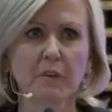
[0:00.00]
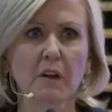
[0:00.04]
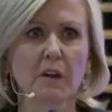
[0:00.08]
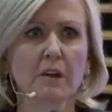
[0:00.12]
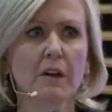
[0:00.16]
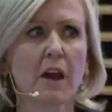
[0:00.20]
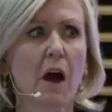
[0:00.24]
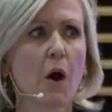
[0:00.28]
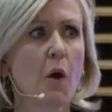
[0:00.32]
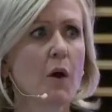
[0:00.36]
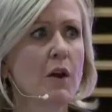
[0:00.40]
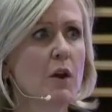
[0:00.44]

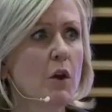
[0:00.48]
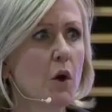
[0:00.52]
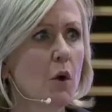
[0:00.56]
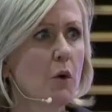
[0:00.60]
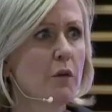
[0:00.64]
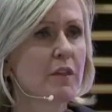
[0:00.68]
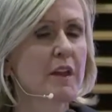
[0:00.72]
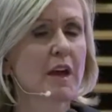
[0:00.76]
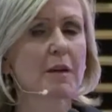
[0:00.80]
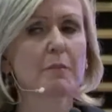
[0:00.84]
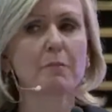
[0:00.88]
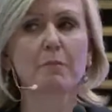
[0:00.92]
Now, I know
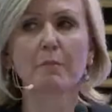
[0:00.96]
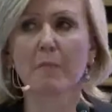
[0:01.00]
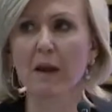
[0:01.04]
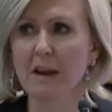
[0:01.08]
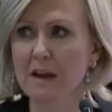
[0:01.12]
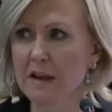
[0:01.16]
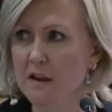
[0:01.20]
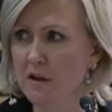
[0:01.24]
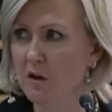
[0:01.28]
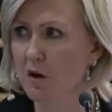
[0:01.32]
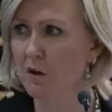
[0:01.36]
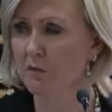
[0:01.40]
that
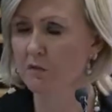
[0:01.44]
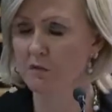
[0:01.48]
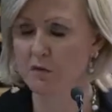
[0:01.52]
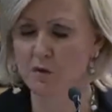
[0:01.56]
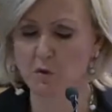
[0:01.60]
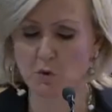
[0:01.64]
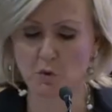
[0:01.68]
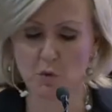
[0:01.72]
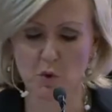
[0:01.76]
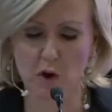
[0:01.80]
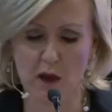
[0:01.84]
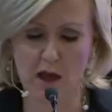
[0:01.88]
many of
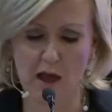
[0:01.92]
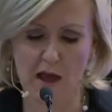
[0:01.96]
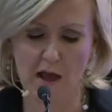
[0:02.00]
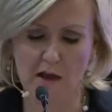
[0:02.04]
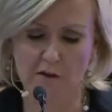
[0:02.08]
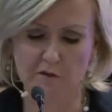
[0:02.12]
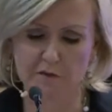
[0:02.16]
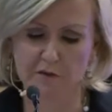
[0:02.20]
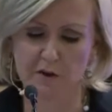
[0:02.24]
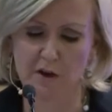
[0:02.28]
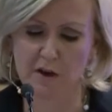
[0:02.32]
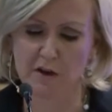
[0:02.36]
you
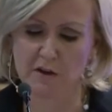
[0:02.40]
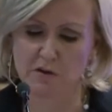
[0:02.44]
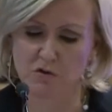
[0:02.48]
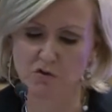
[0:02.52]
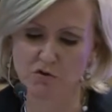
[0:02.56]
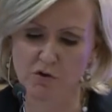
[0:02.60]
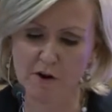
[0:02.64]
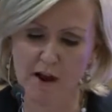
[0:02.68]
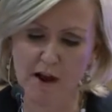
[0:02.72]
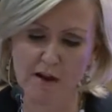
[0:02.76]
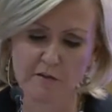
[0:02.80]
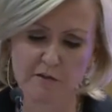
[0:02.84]
have
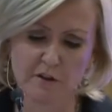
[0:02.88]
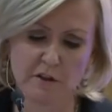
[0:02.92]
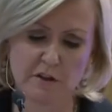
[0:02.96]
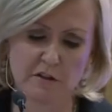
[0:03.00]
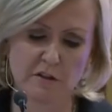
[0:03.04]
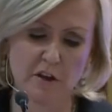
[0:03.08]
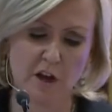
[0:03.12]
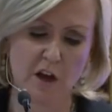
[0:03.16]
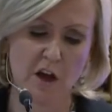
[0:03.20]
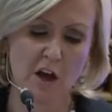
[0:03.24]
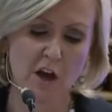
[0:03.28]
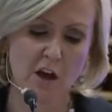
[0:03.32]

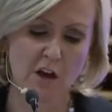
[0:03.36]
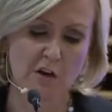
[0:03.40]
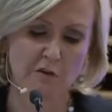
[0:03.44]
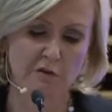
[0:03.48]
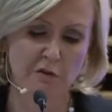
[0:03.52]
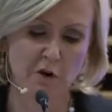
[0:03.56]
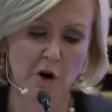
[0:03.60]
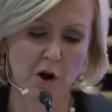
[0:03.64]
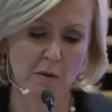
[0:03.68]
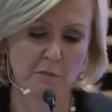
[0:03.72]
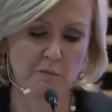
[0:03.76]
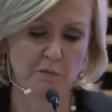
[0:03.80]
traveled
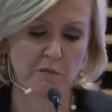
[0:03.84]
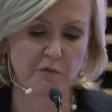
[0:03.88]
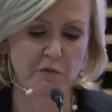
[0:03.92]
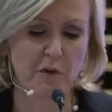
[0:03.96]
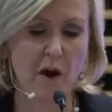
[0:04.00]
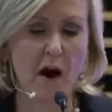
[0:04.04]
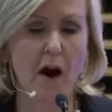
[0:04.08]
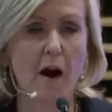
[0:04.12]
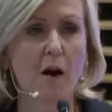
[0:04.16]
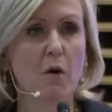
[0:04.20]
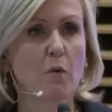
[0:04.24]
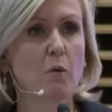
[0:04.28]
from
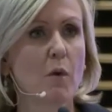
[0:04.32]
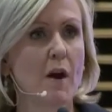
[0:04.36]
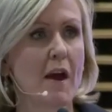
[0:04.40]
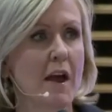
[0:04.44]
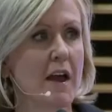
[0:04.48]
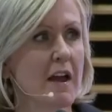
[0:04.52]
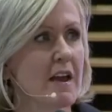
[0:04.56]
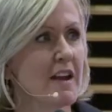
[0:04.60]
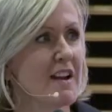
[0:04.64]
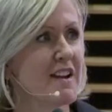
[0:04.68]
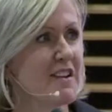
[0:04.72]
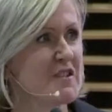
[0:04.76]
far
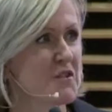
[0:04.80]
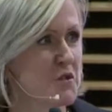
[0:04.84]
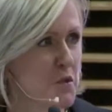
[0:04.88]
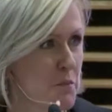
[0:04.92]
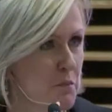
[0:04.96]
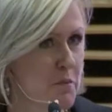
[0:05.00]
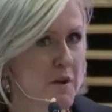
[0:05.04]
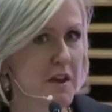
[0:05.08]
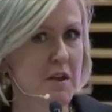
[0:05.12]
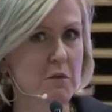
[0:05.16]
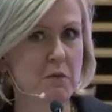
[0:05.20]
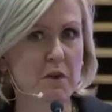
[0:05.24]
away to be